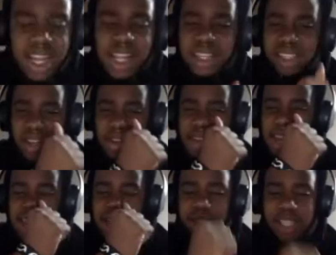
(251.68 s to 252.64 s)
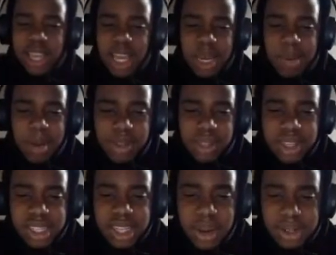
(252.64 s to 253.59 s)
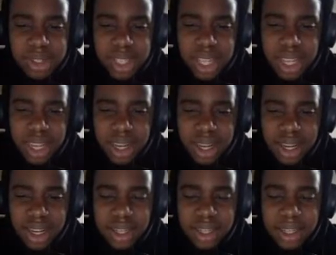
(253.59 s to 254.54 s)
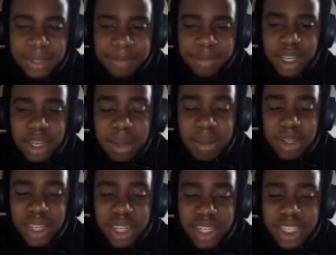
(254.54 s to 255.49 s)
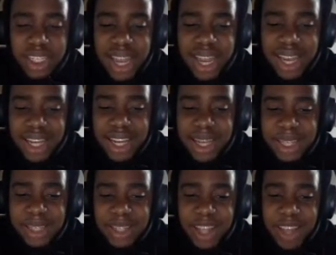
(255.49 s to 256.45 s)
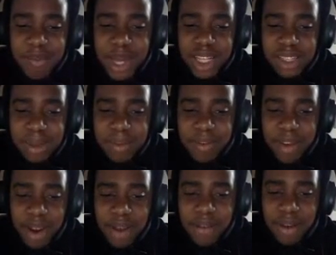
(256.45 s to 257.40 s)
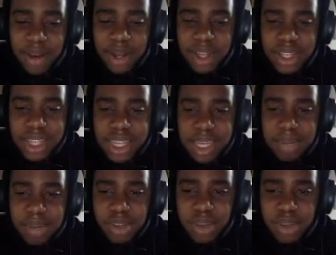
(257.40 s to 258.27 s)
at this the other day and I was thinking about this and I was thinking, huh, Michigan State is they beat some very very good teams